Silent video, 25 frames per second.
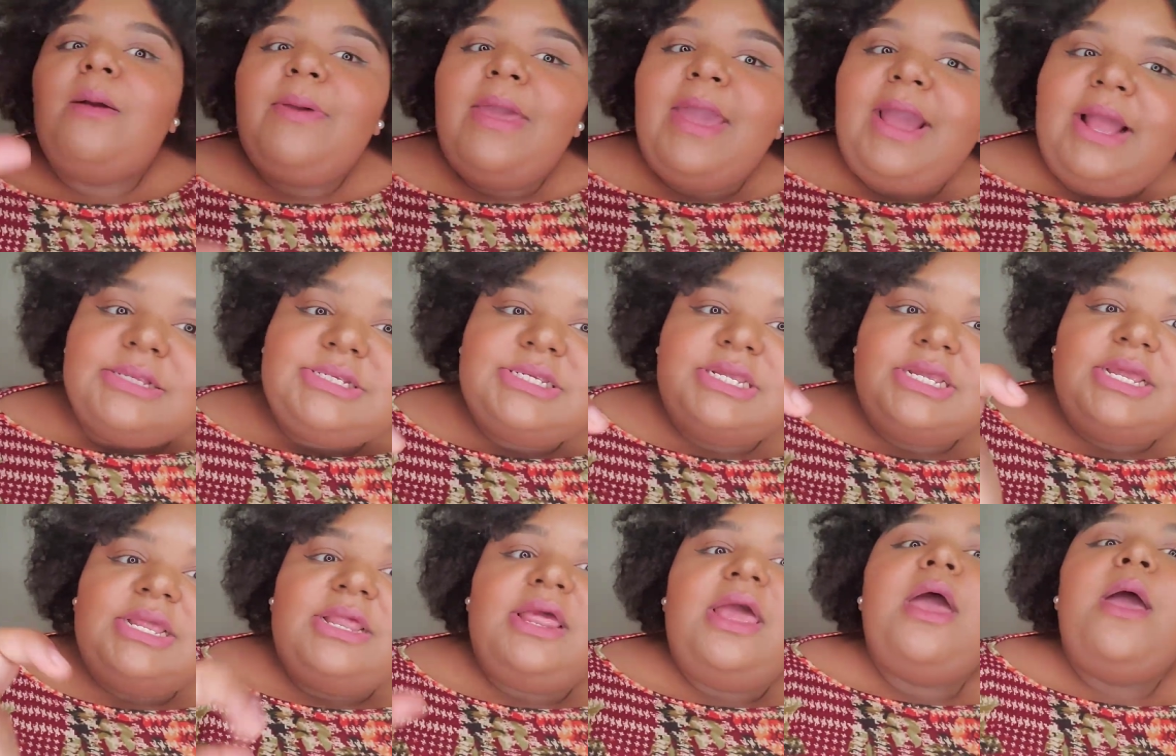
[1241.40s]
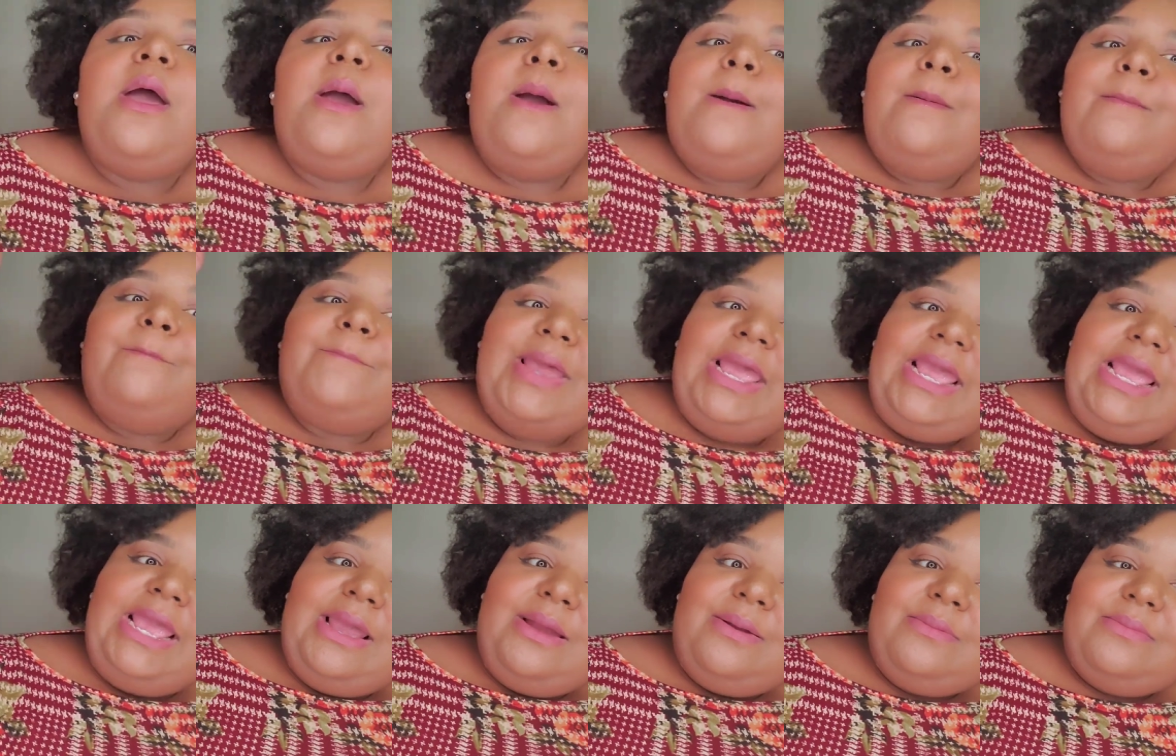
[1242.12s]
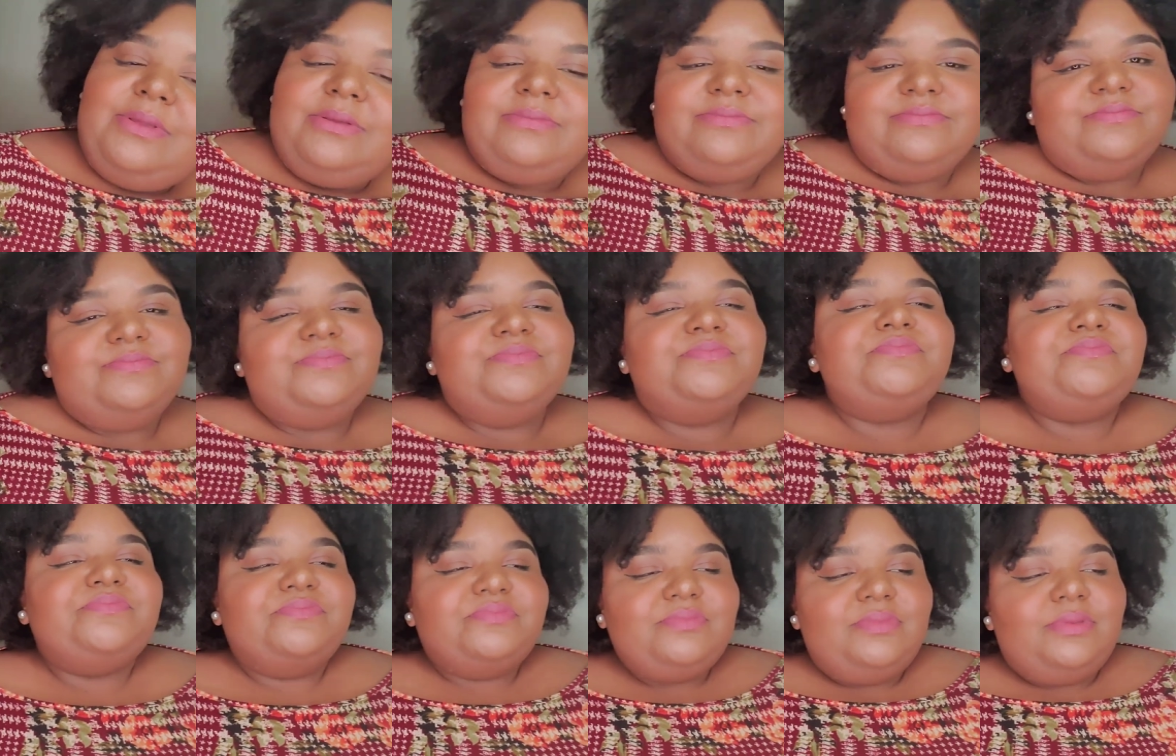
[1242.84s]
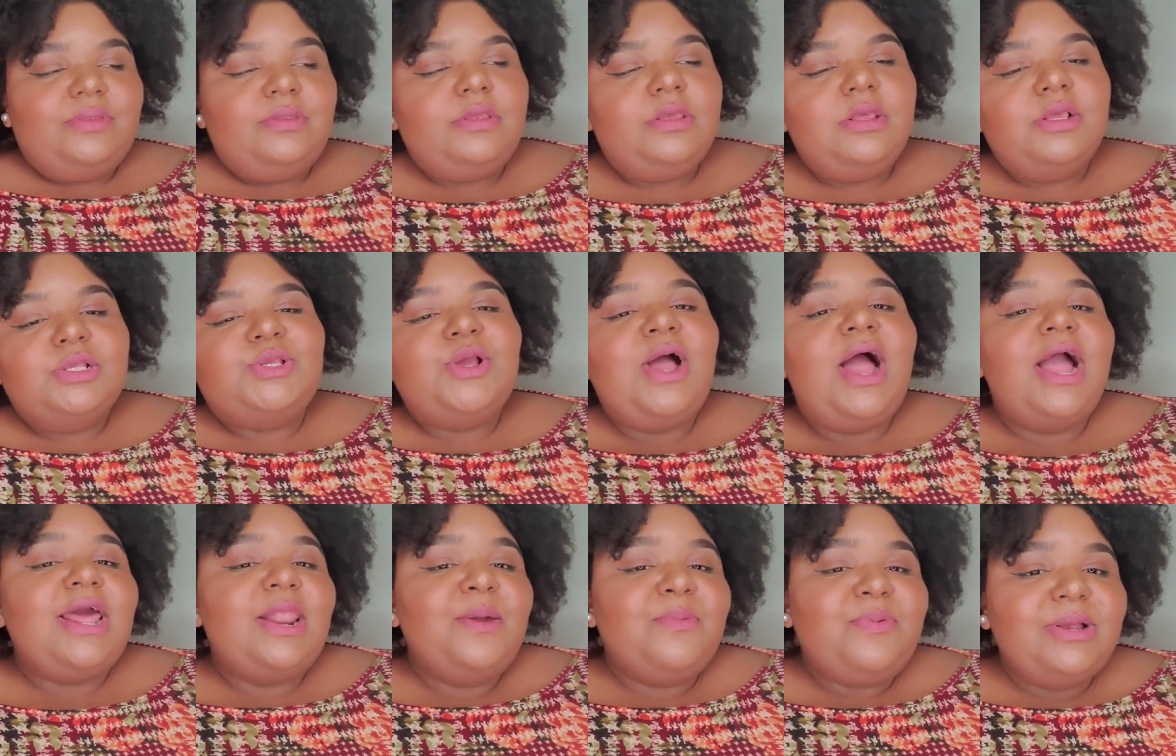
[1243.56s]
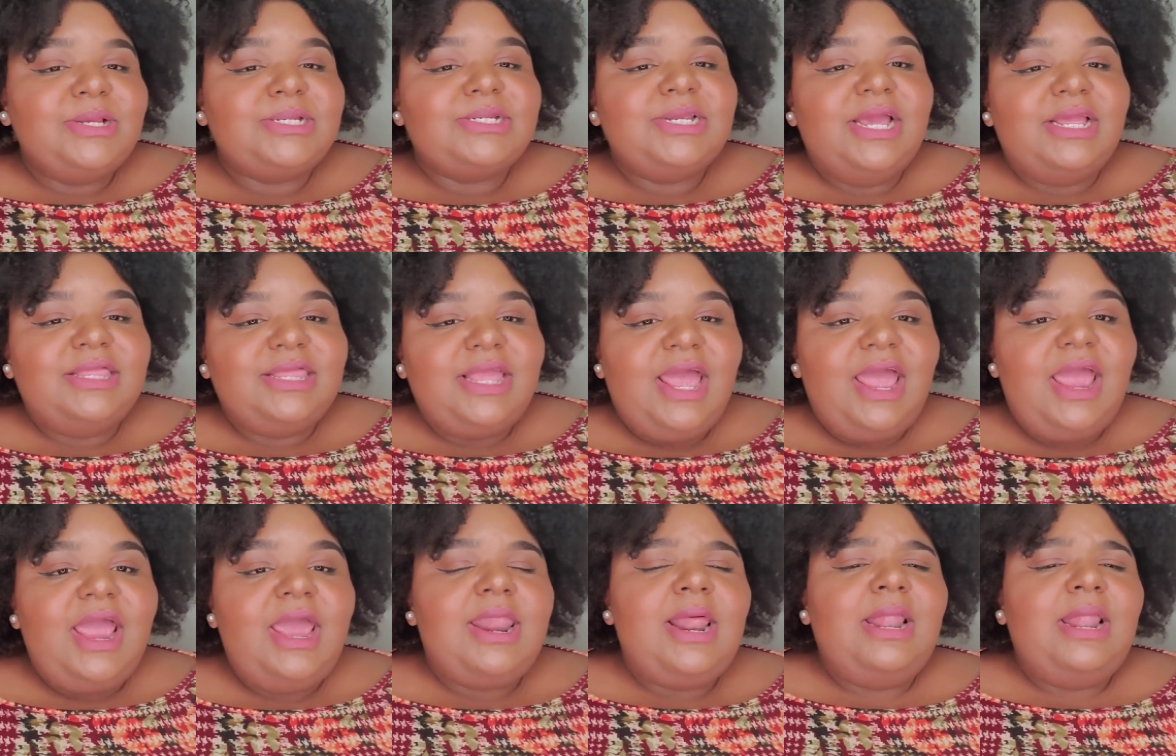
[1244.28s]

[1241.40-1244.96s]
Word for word: packaging. Bam. So I can appreciate that.